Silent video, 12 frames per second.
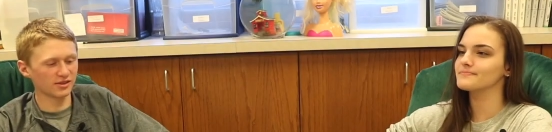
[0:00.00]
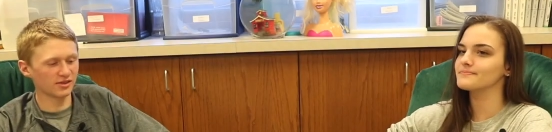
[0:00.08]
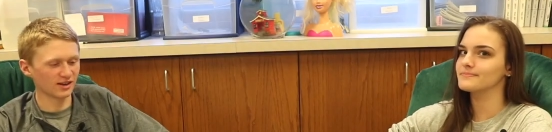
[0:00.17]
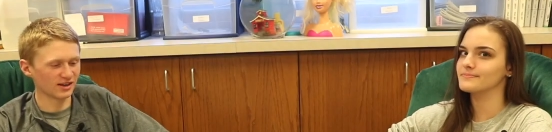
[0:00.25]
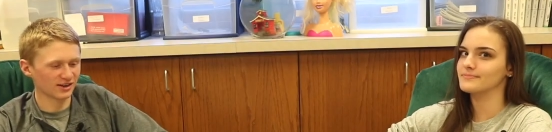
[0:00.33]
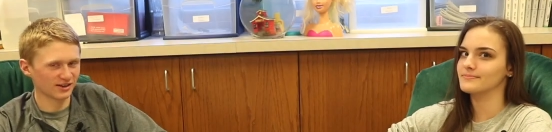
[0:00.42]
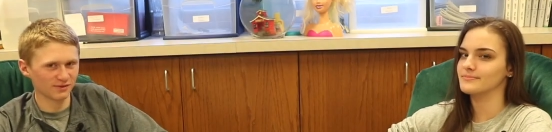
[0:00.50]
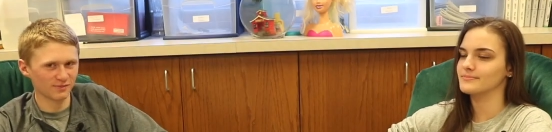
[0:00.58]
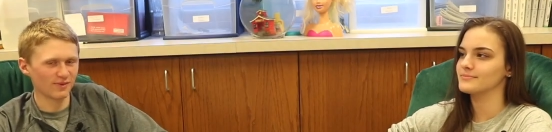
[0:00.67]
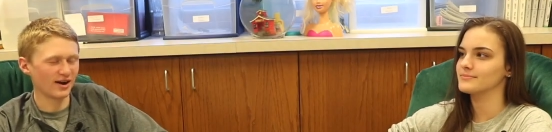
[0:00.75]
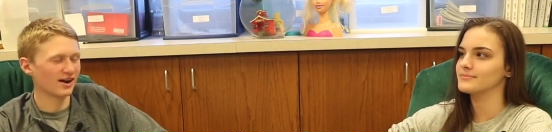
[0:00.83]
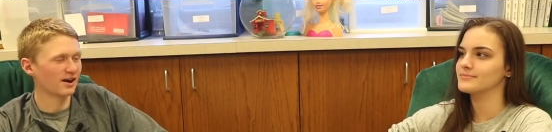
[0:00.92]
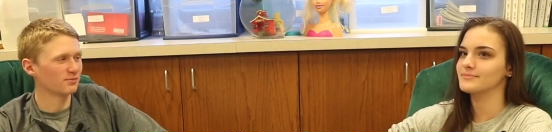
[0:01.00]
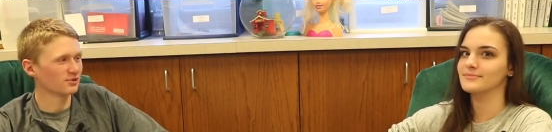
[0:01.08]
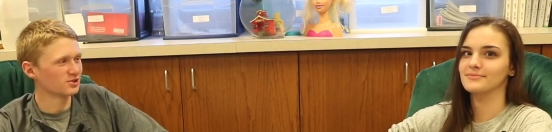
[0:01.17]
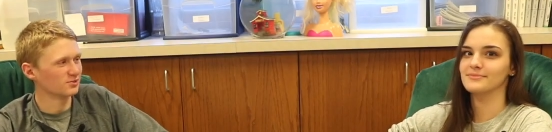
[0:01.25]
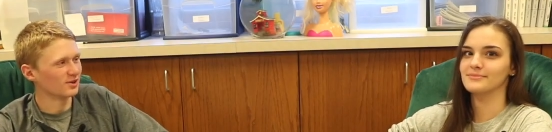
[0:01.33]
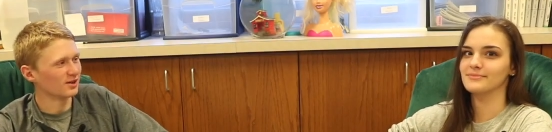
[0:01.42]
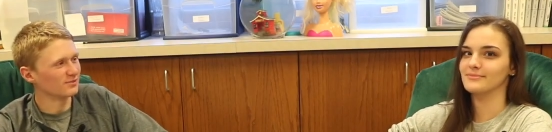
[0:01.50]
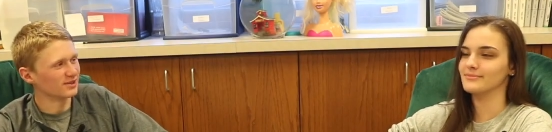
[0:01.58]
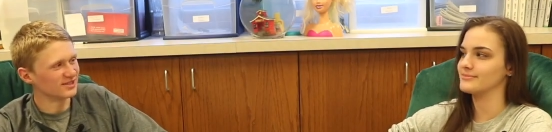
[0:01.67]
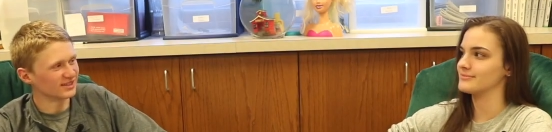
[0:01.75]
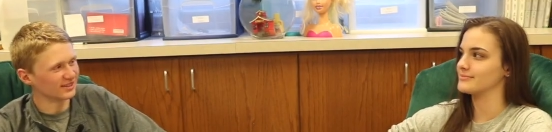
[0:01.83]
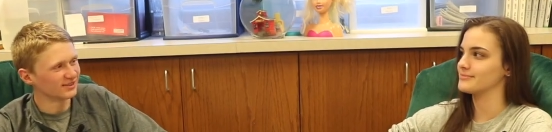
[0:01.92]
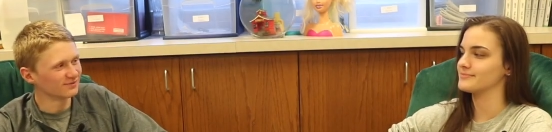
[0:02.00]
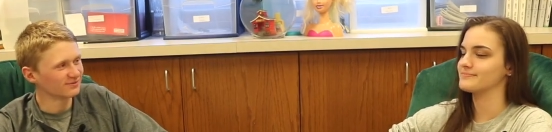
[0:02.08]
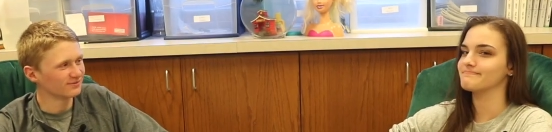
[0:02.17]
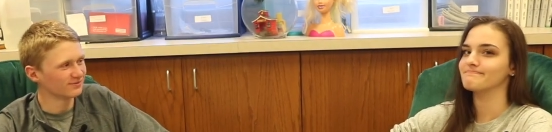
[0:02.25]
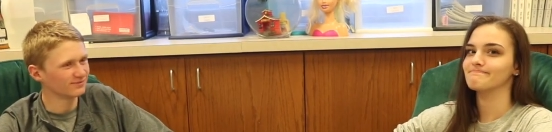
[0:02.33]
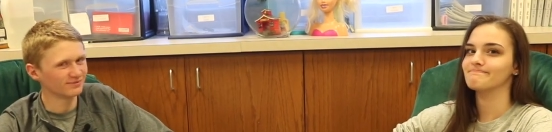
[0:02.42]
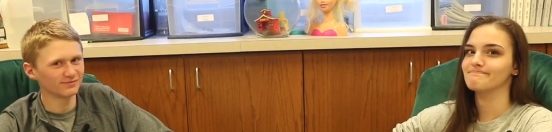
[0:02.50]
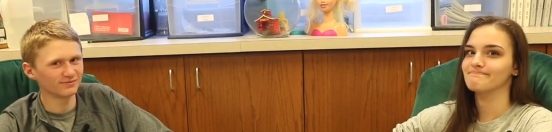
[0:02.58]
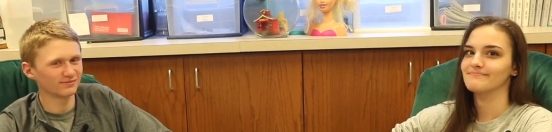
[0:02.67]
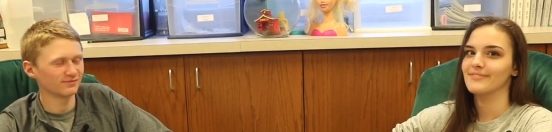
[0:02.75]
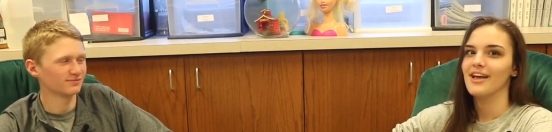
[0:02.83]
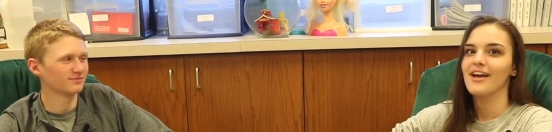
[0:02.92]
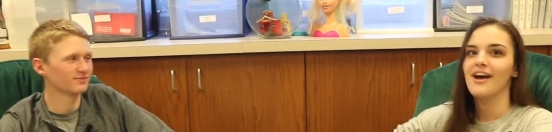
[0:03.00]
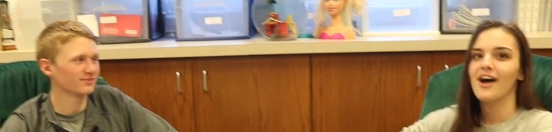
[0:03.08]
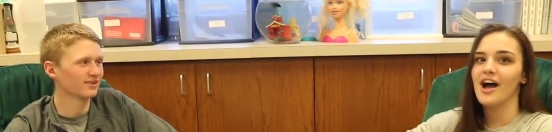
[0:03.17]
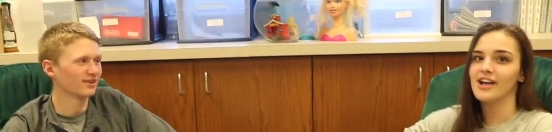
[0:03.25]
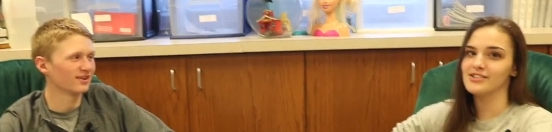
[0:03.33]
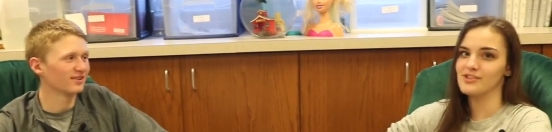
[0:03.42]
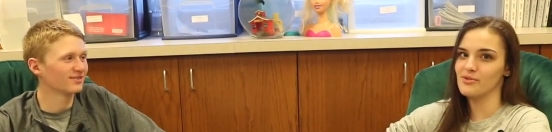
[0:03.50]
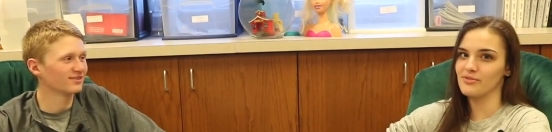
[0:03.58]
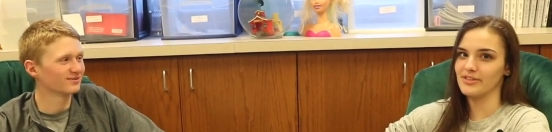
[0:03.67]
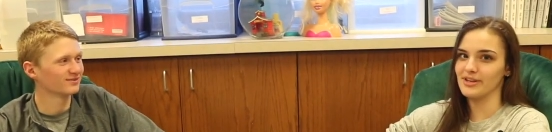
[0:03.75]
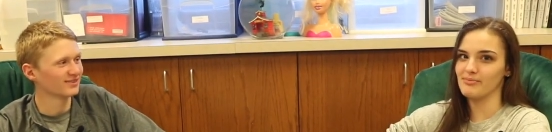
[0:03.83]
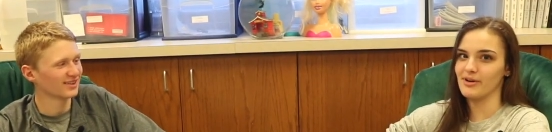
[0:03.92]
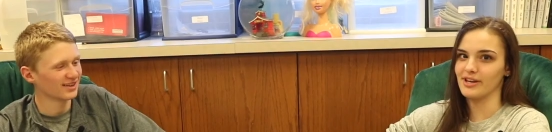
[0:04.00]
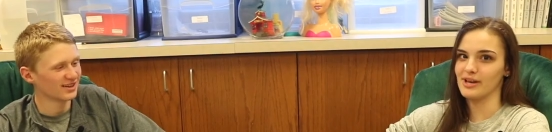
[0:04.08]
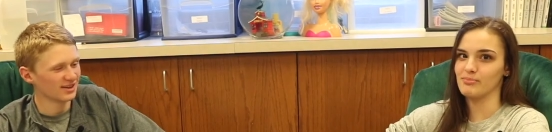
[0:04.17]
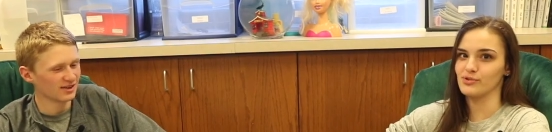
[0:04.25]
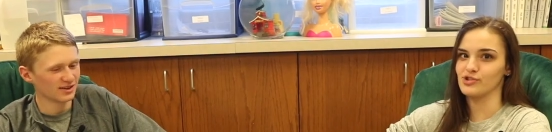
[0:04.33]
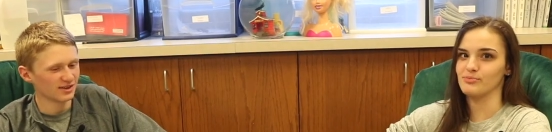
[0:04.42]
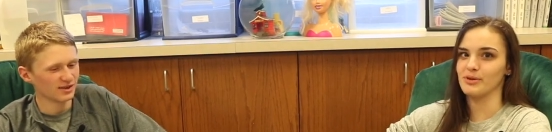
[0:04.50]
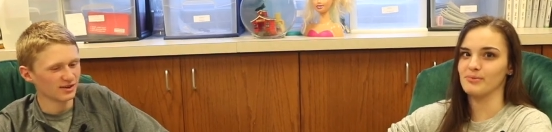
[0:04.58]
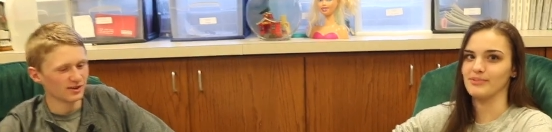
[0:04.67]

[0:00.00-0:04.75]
Speaker 1: think pineapple should be on pizza.
Speaker 2: I don't think pineapple should be on